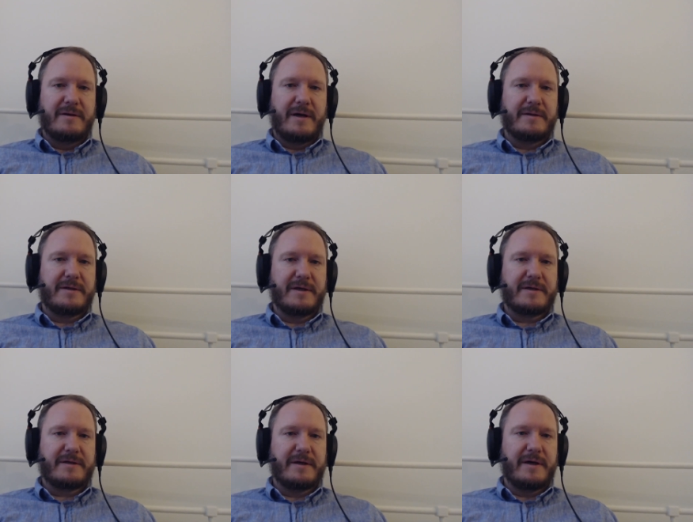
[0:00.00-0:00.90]
I
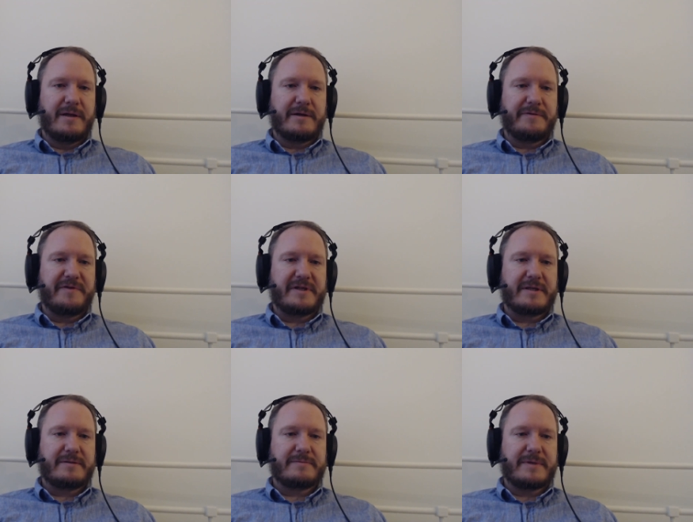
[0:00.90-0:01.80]
think a lot of
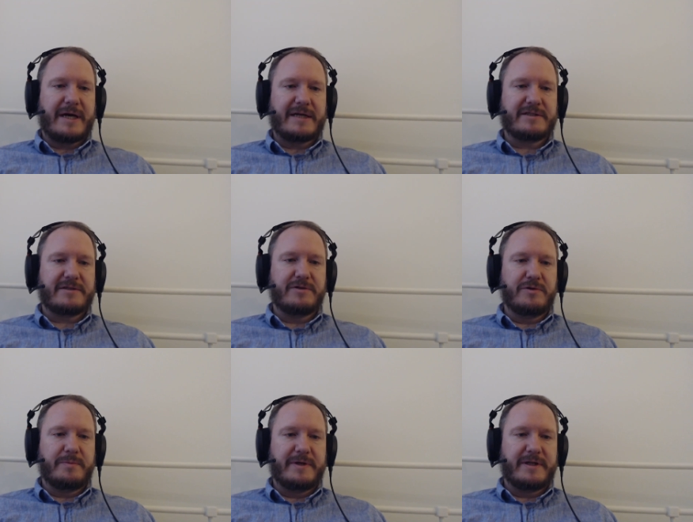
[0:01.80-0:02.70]
it has to
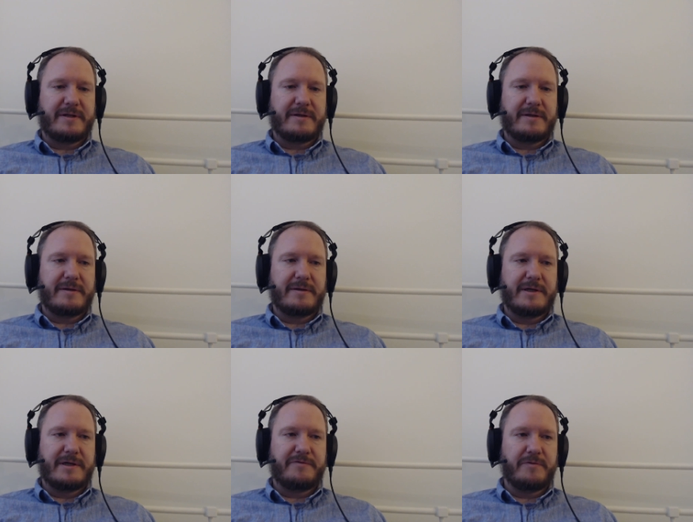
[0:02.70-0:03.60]
do with
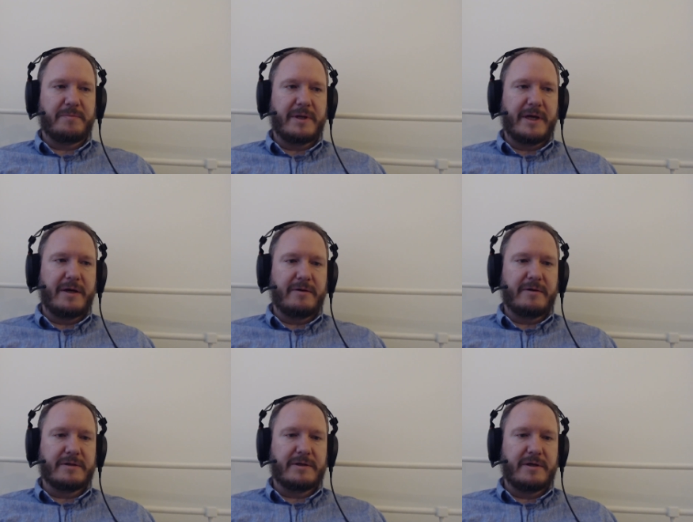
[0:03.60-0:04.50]
if you play
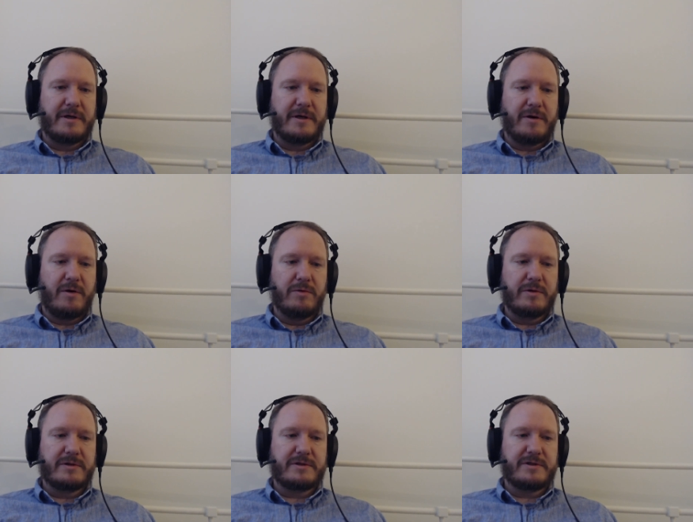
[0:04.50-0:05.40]
on
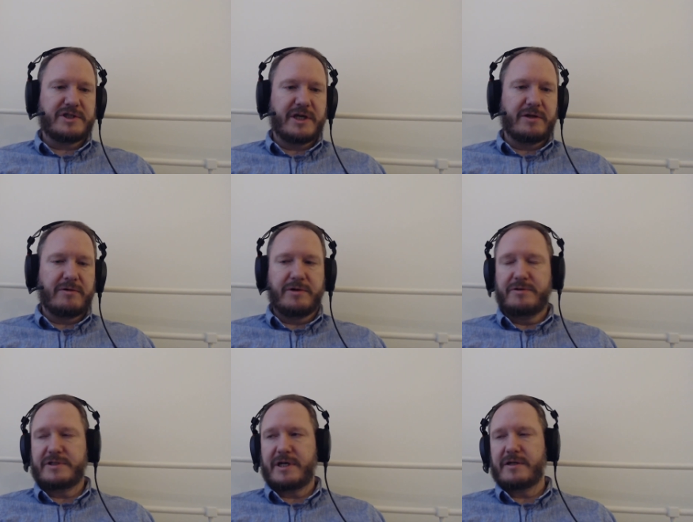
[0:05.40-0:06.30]
old gen or
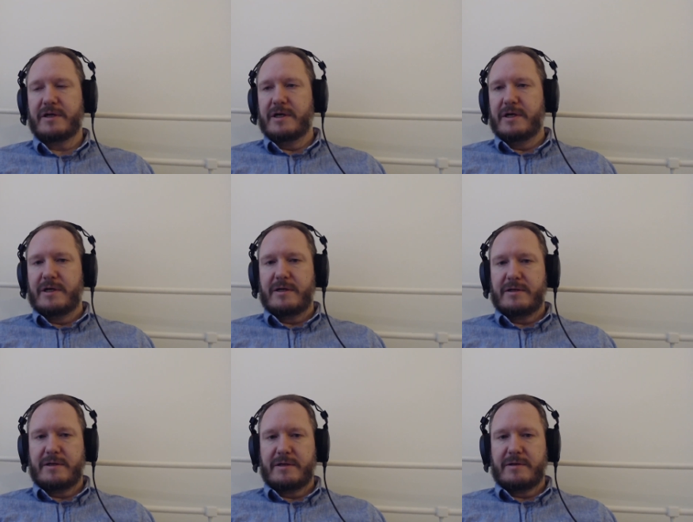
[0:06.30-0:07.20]
new gen.
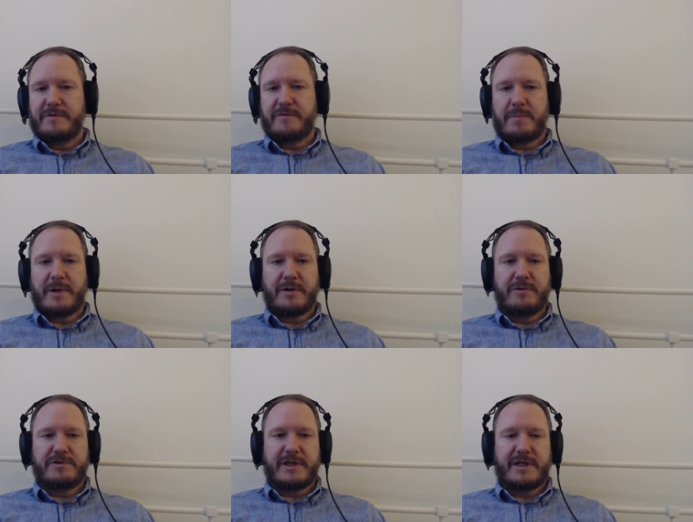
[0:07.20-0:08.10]
If you play on
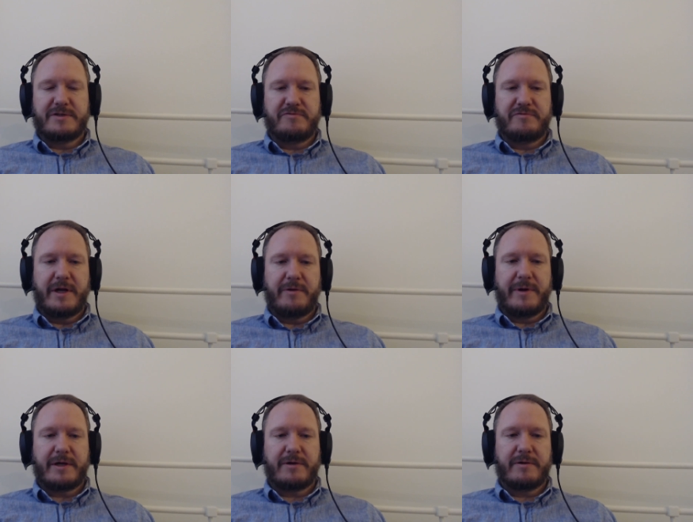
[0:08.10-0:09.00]
new gen, he's really,
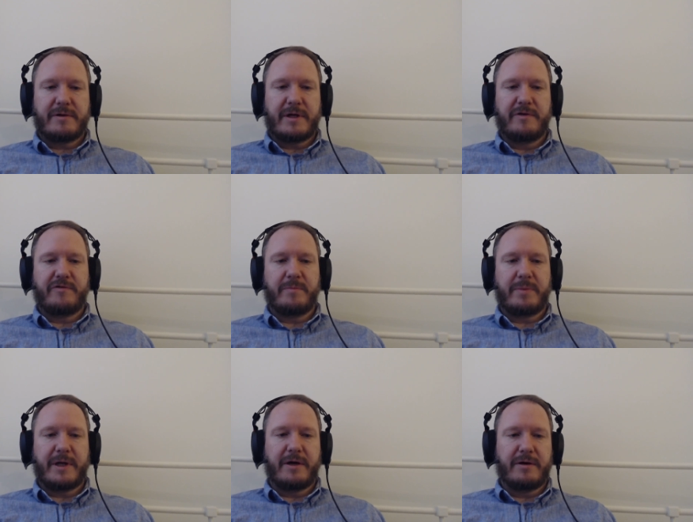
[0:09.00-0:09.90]
really good. And if you
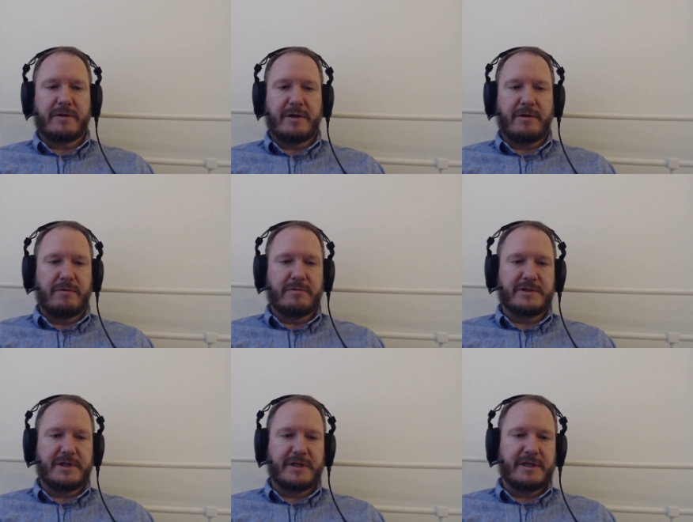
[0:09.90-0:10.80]
play on old
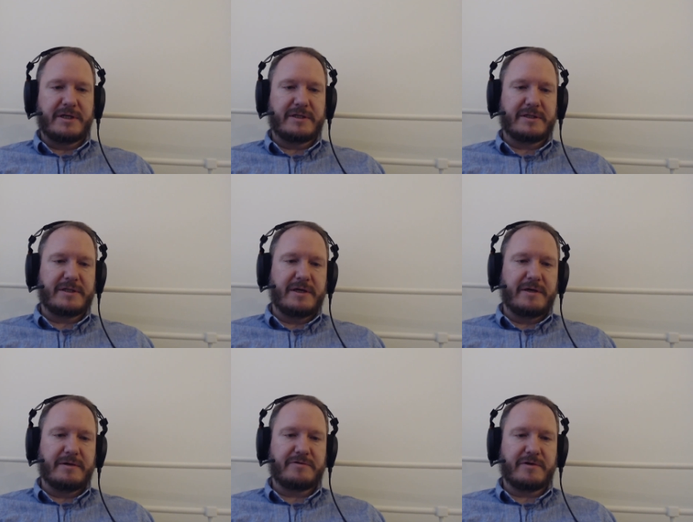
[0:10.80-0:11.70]
gen, he's
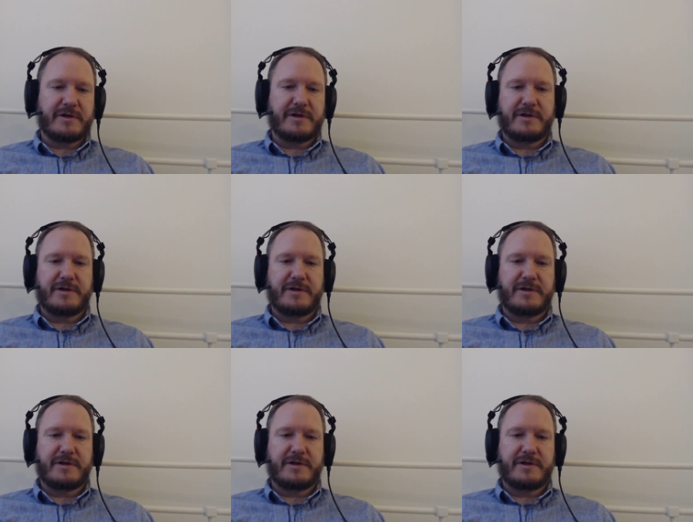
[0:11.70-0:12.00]
truck.